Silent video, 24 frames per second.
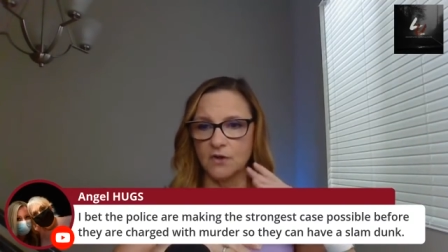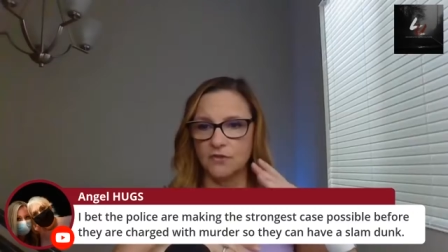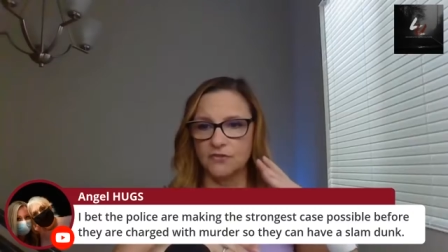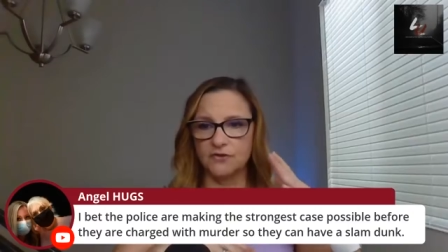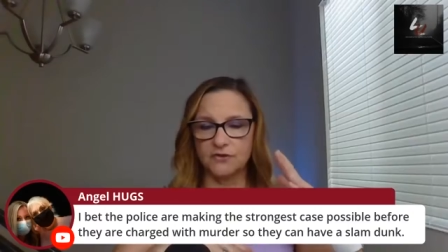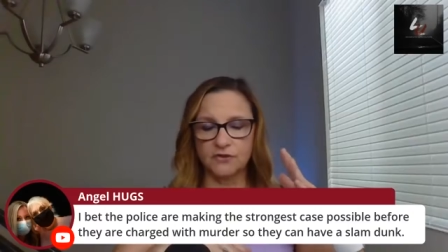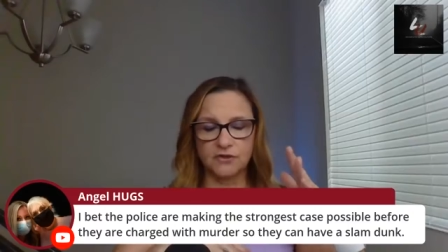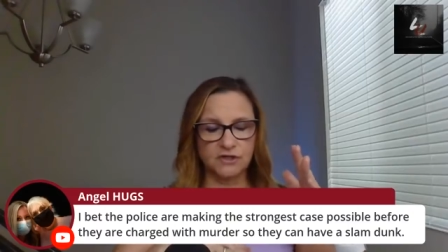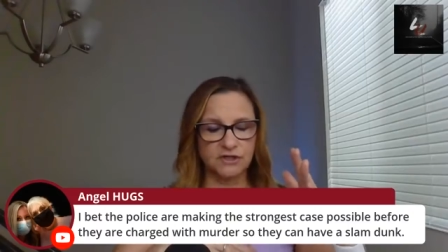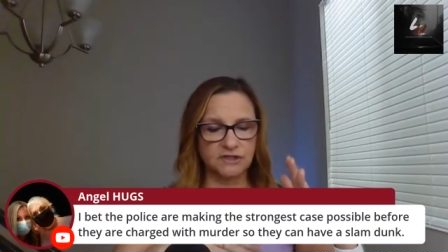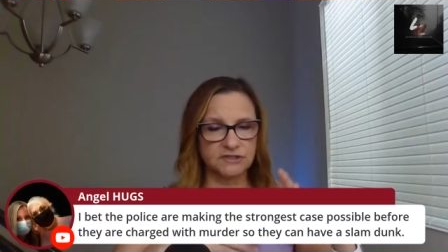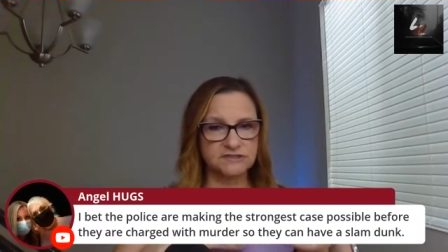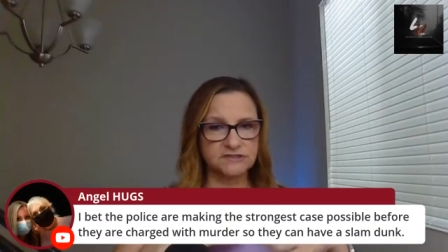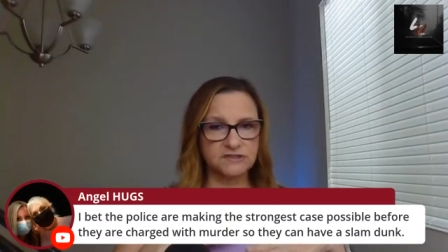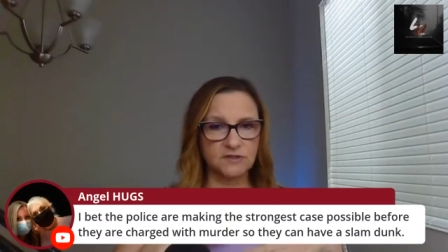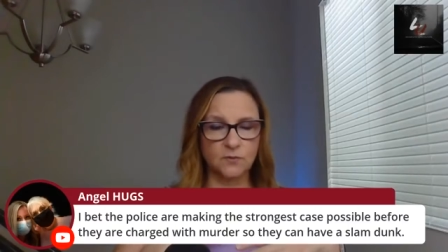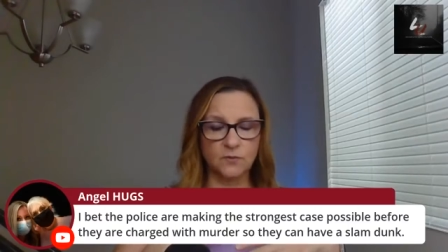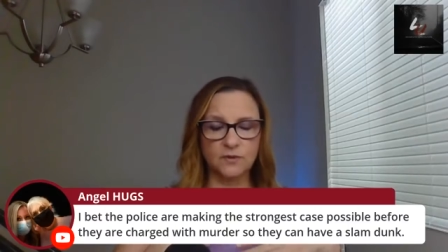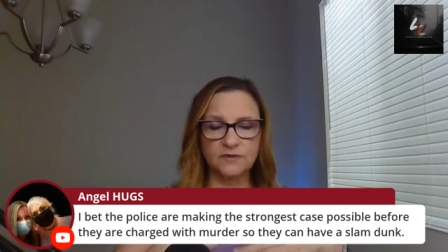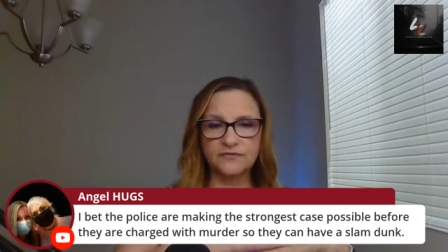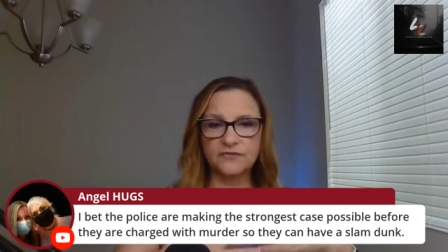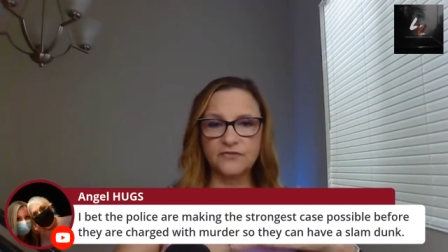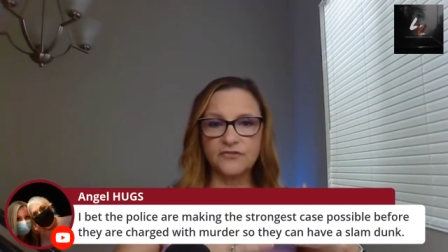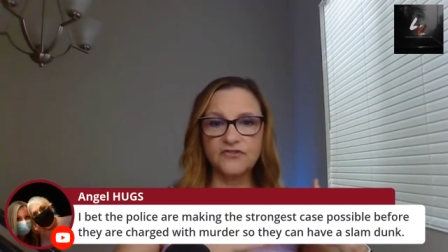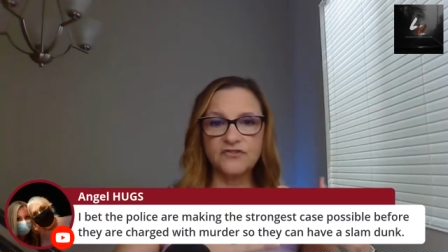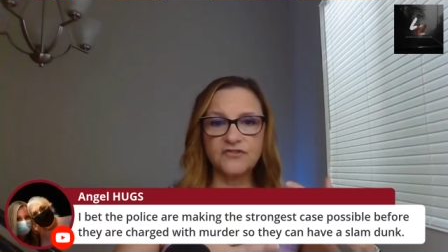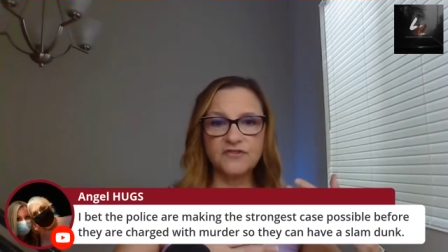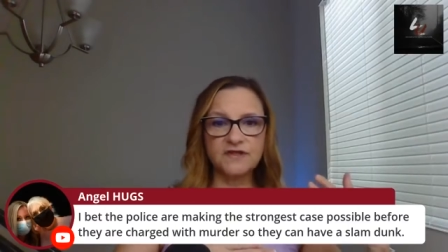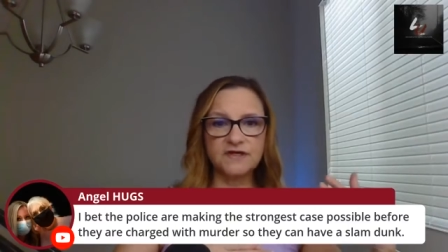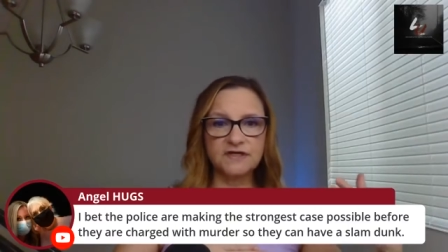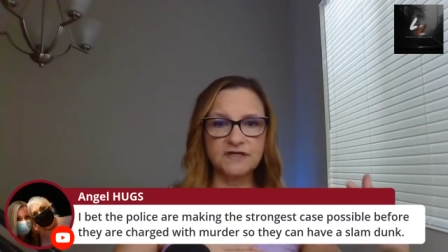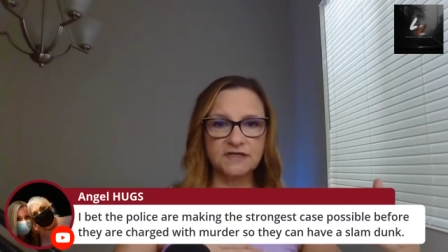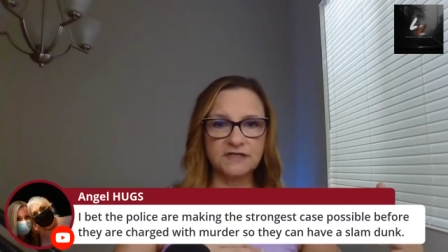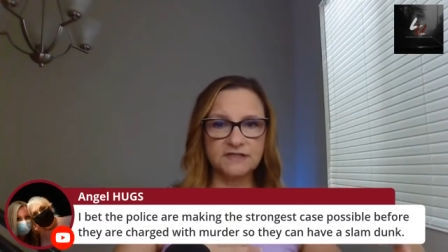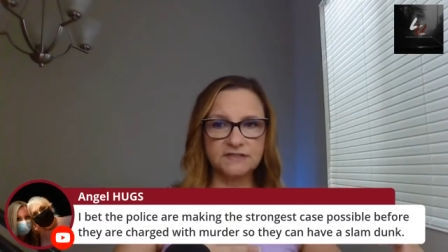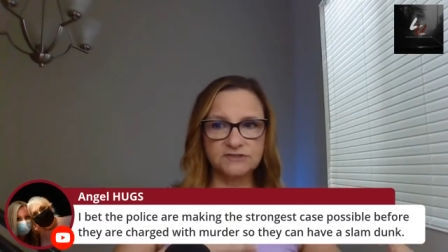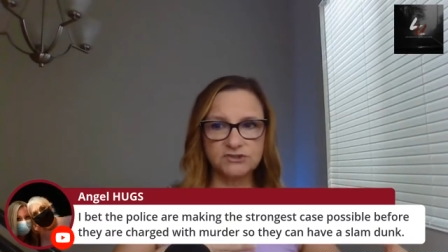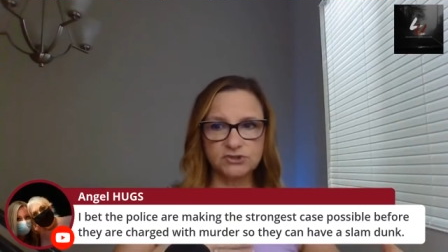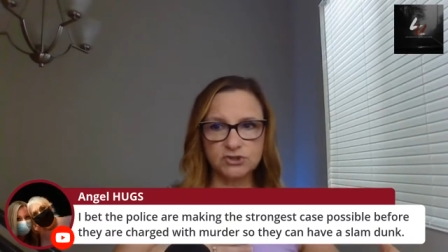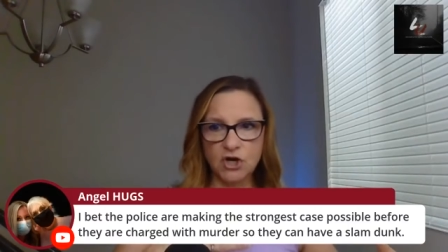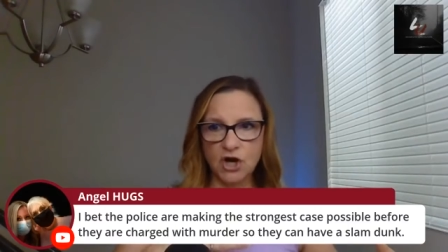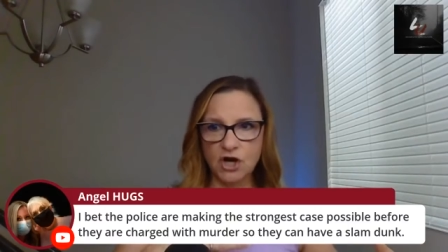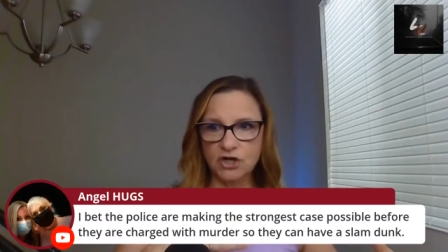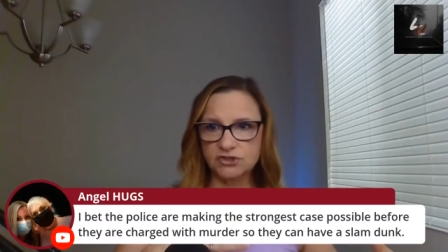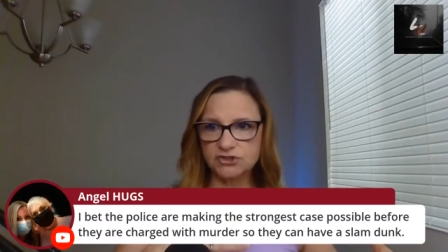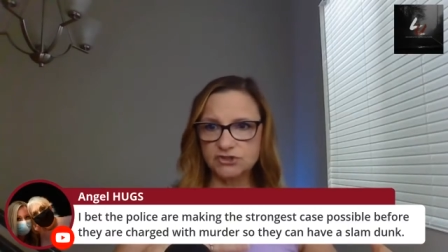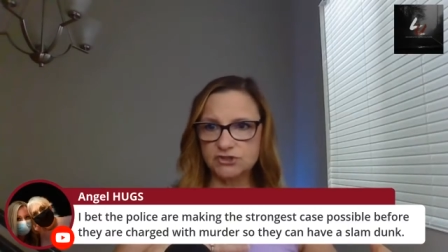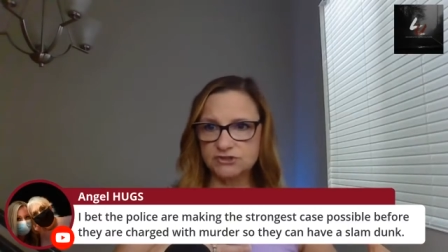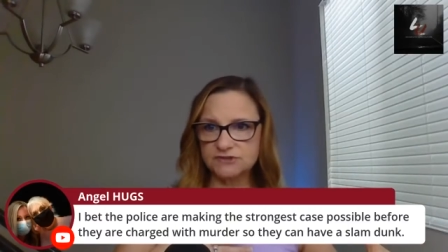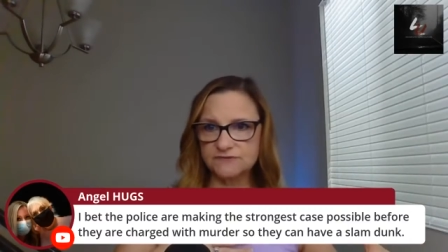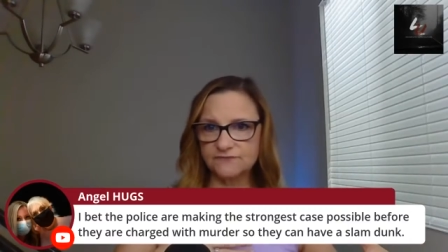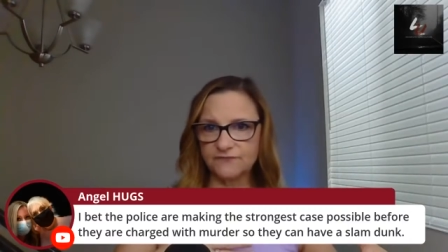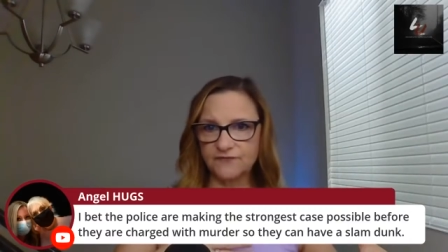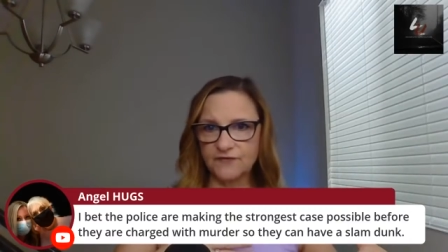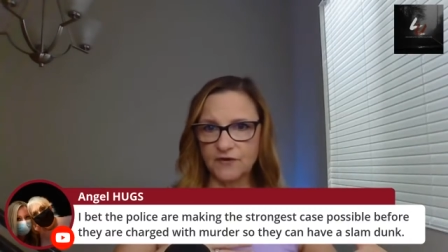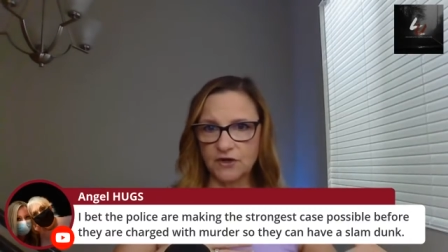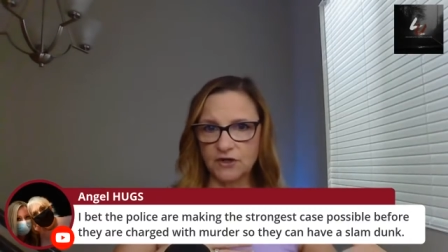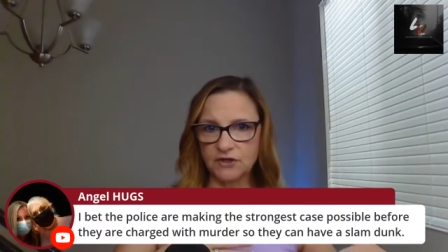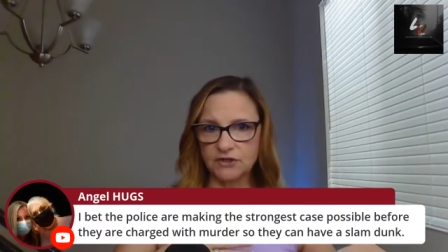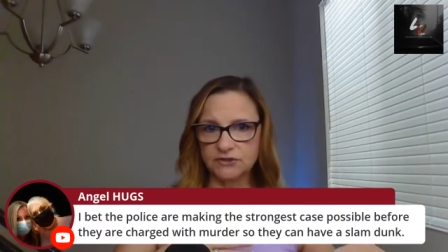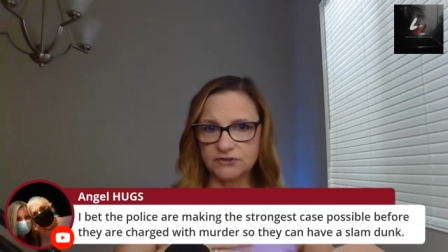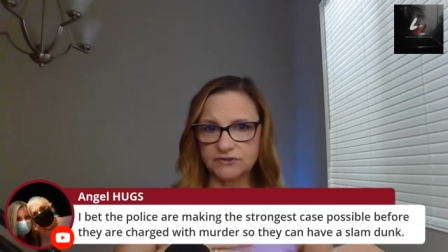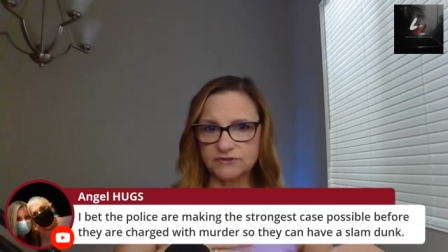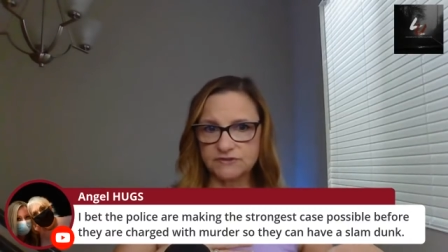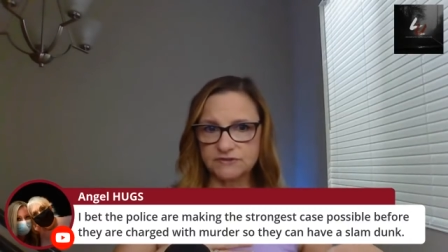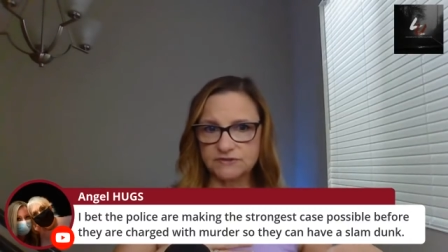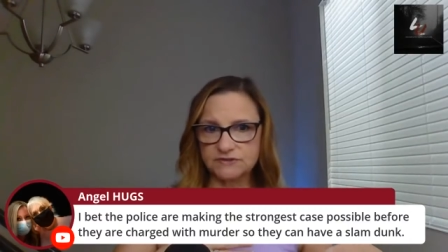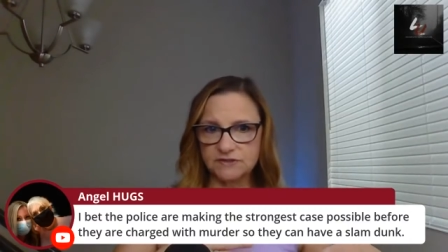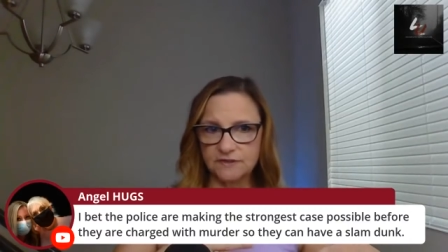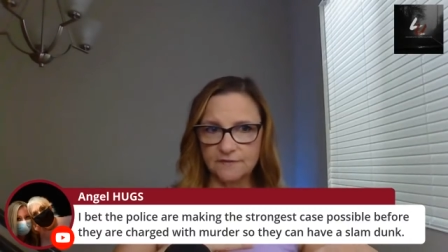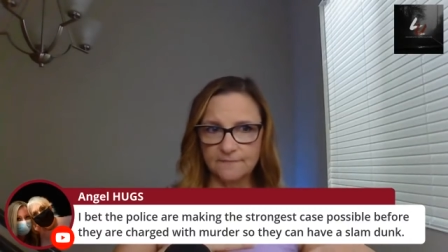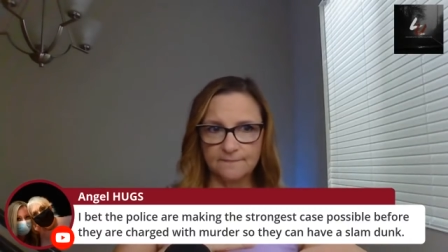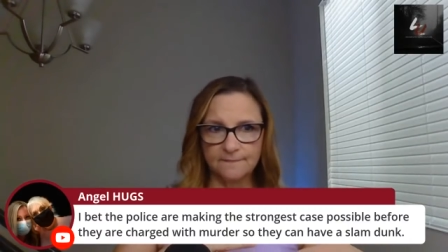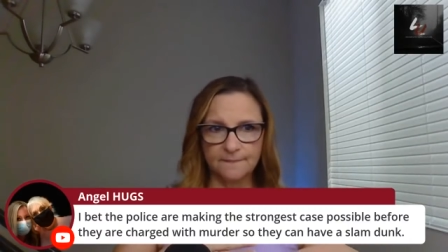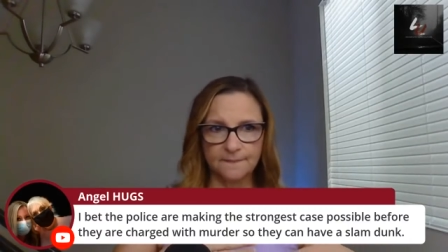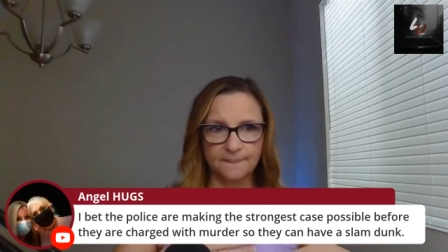They're going to deal with these charges first